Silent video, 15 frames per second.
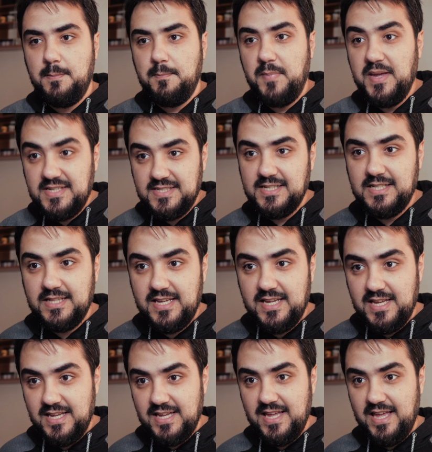
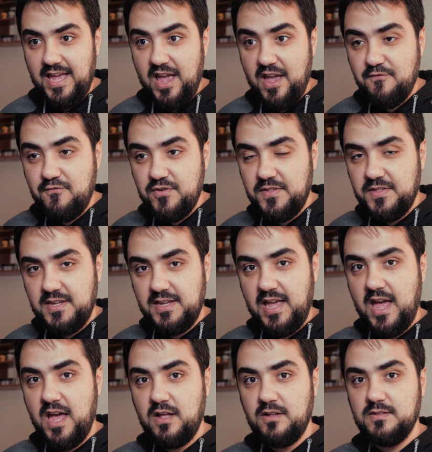Basically, everything
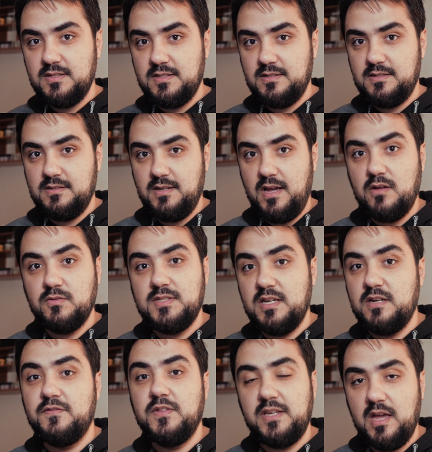else
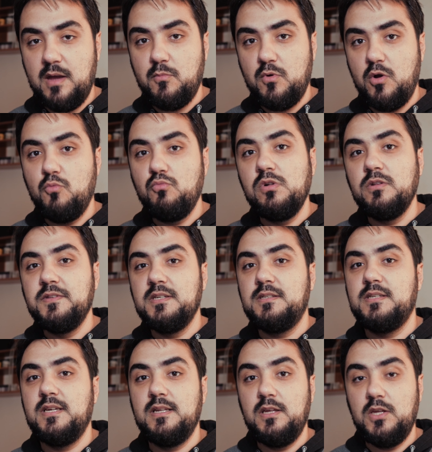outside of the camera will
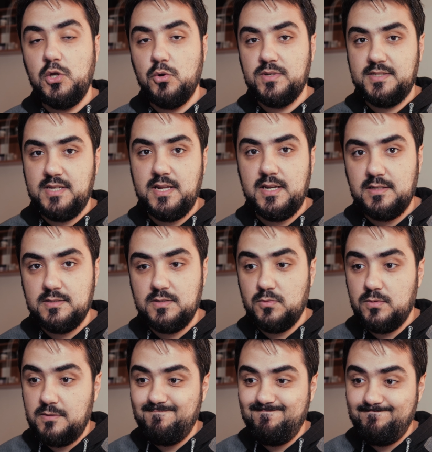dictate your settings. So
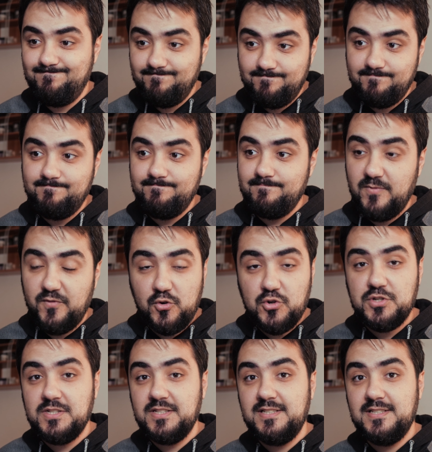
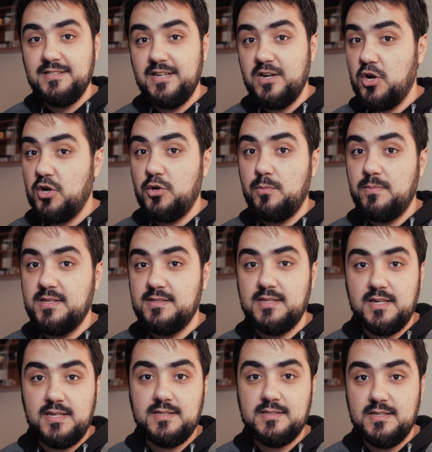unfortunately, there are no best
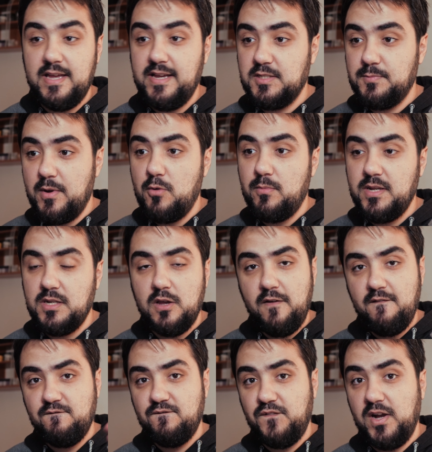settings. Experiment,
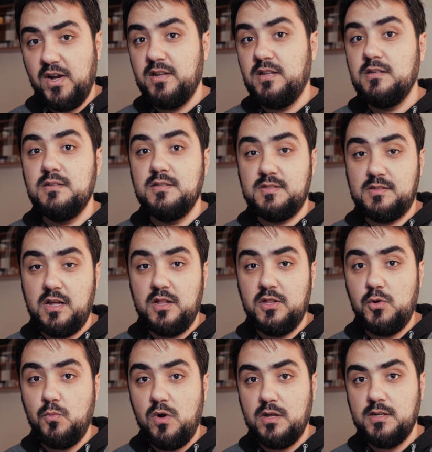find the style
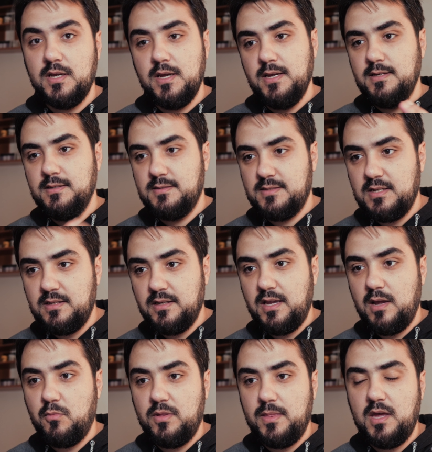you want, set the
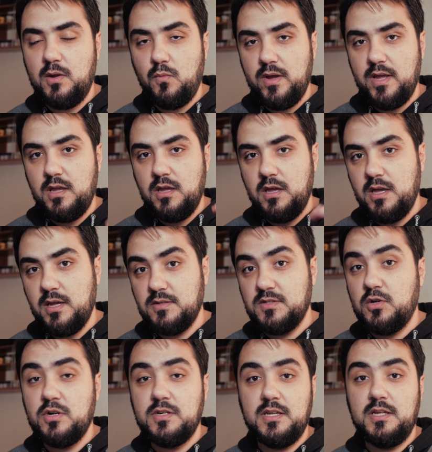camera that way, and
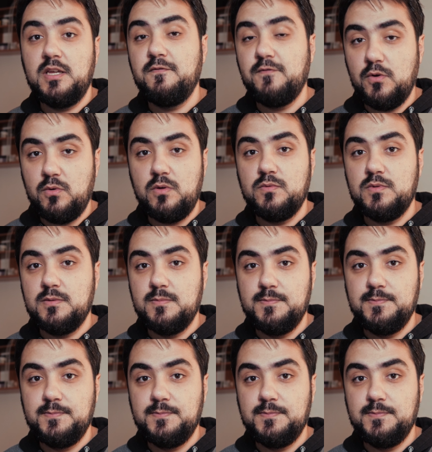start taking photos.